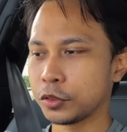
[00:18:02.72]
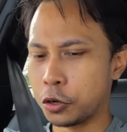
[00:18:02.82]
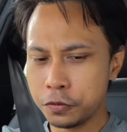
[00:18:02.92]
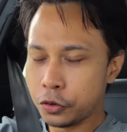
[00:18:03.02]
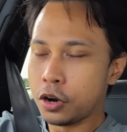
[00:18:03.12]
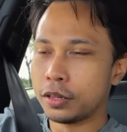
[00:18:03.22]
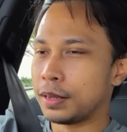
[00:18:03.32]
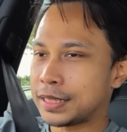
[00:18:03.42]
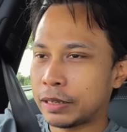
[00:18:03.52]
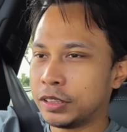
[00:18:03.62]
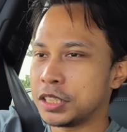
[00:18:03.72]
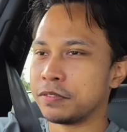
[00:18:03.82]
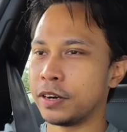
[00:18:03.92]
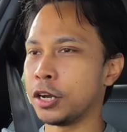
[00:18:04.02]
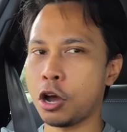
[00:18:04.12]
Overall, the X seventy is a
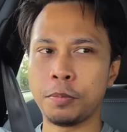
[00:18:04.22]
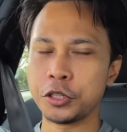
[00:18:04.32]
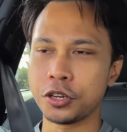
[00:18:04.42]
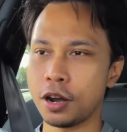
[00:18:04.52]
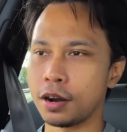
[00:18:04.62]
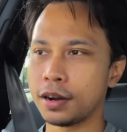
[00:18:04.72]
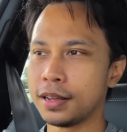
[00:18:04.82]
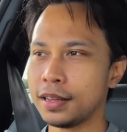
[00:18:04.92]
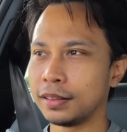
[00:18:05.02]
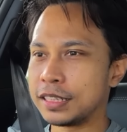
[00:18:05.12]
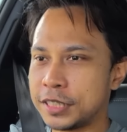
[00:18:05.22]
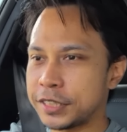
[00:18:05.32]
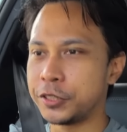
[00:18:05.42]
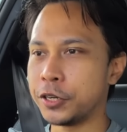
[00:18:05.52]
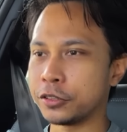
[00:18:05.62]
very accomplished car. The
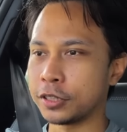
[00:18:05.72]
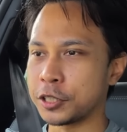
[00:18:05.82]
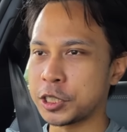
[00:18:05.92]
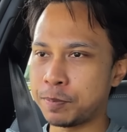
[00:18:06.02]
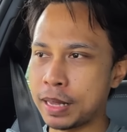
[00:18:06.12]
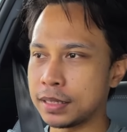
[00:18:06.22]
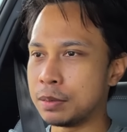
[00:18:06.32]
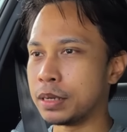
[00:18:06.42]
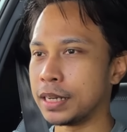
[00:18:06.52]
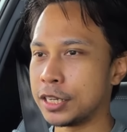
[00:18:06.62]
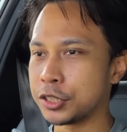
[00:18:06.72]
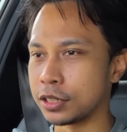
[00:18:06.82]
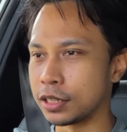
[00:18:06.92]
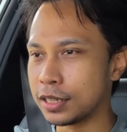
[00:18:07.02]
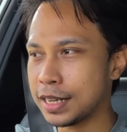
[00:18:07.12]
six years it has spent in
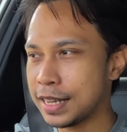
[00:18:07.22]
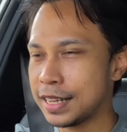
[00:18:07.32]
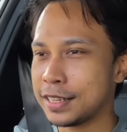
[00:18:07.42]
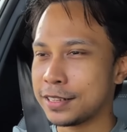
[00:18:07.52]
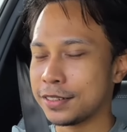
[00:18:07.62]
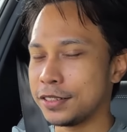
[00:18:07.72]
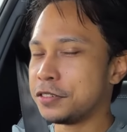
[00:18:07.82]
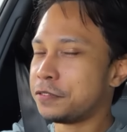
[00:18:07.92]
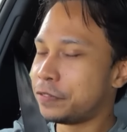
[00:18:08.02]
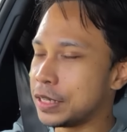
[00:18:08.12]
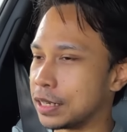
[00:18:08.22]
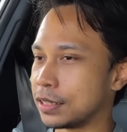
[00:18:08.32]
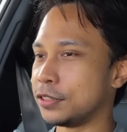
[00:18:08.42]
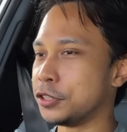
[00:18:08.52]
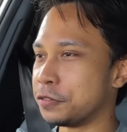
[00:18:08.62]
Malaysia, you can feel it.
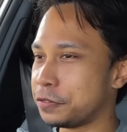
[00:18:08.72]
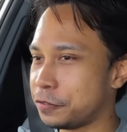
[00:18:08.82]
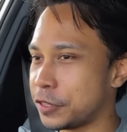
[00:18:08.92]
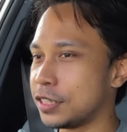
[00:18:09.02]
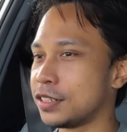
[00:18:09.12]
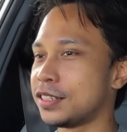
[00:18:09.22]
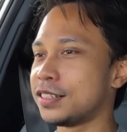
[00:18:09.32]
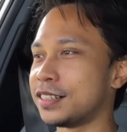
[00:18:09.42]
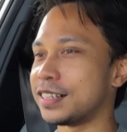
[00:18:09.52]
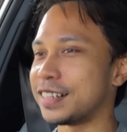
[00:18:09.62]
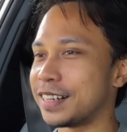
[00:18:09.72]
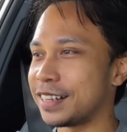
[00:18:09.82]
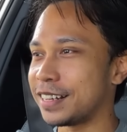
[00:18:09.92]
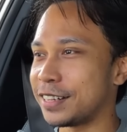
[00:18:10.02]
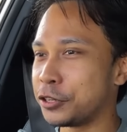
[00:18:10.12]
You can feel,
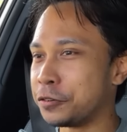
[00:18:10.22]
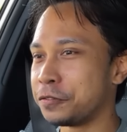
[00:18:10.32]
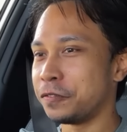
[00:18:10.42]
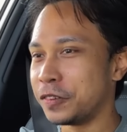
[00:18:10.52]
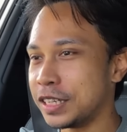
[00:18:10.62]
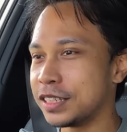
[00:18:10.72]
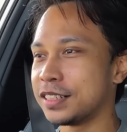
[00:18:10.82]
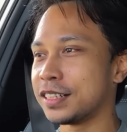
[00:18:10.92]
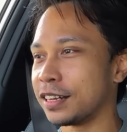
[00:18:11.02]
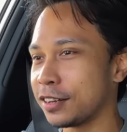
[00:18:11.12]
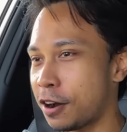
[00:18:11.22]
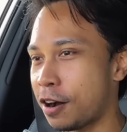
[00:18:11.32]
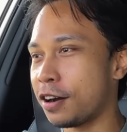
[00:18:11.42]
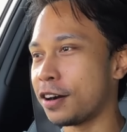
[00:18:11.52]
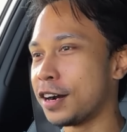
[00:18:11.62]
you can feel the
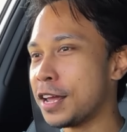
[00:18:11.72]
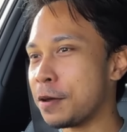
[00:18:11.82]
car